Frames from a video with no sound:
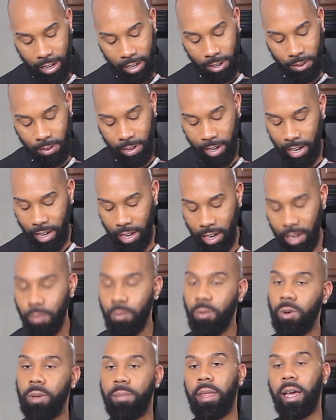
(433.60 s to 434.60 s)
Go ahead
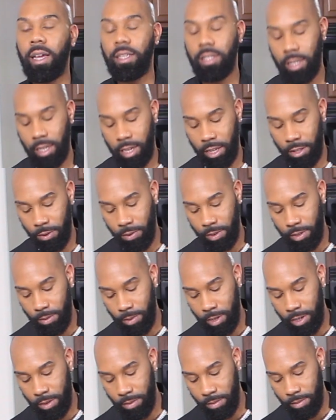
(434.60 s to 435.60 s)
and whip that together as
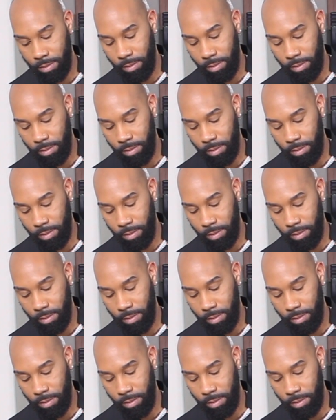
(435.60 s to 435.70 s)
well.